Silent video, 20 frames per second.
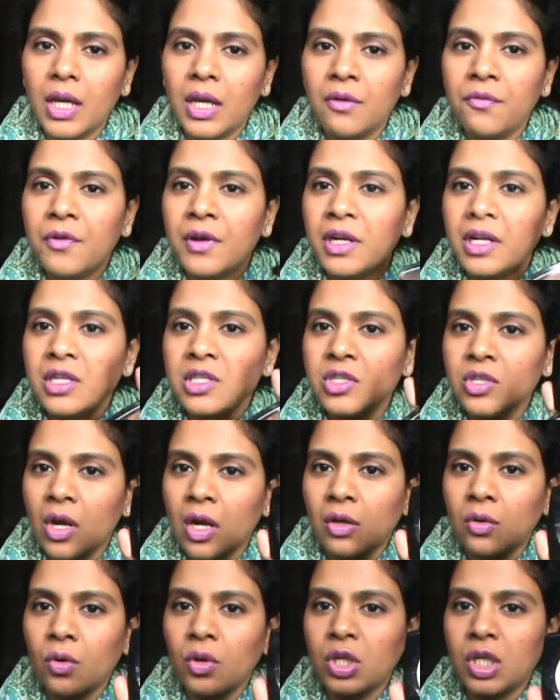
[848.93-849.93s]
if it is
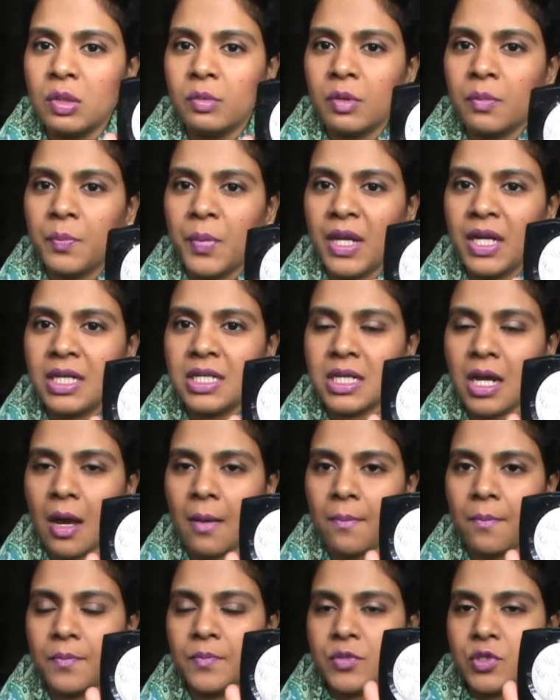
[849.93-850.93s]
not going to be picked
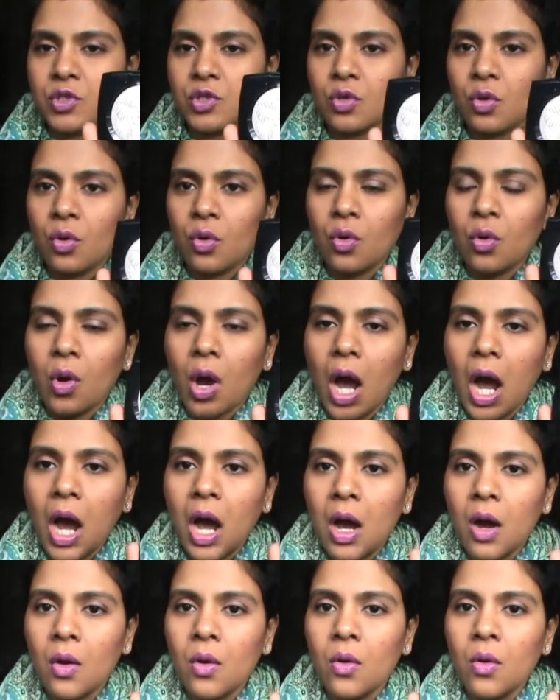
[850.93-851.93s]
up so
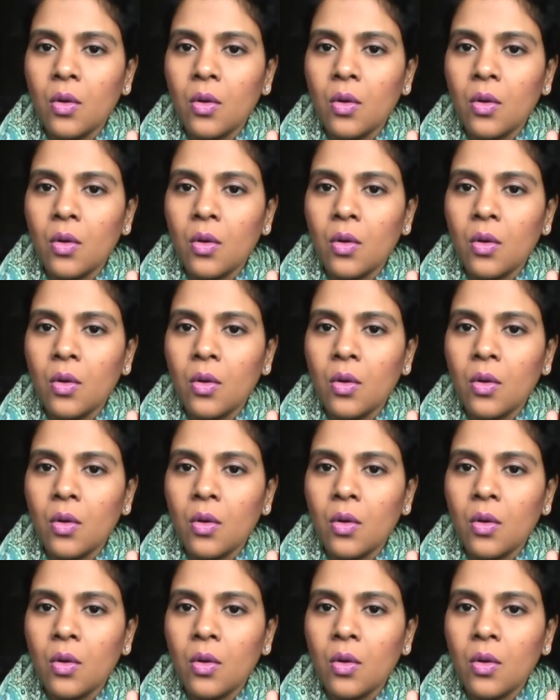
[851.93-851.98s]
how